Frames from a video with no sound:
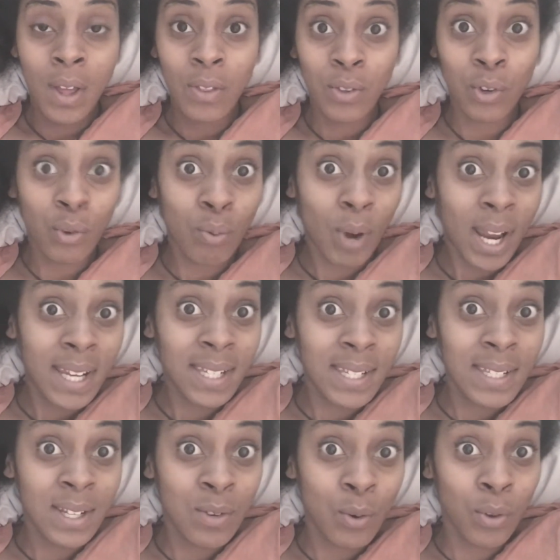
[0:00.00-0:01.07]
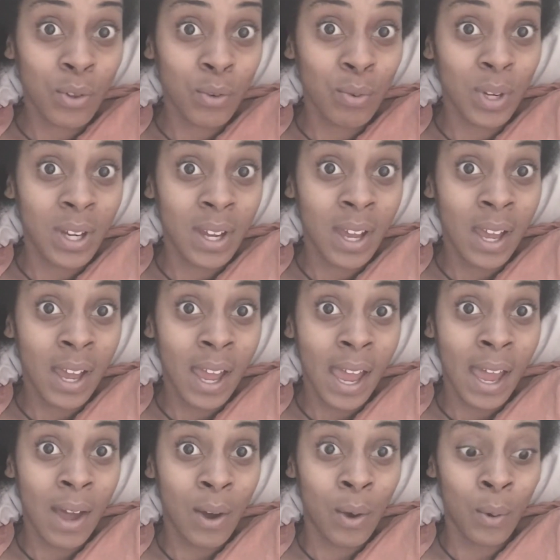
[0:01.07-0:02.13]
the crisis in North Korea,
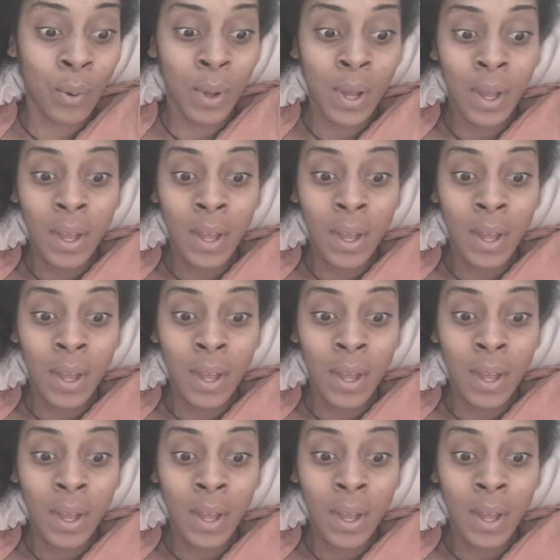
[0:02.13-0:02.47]
how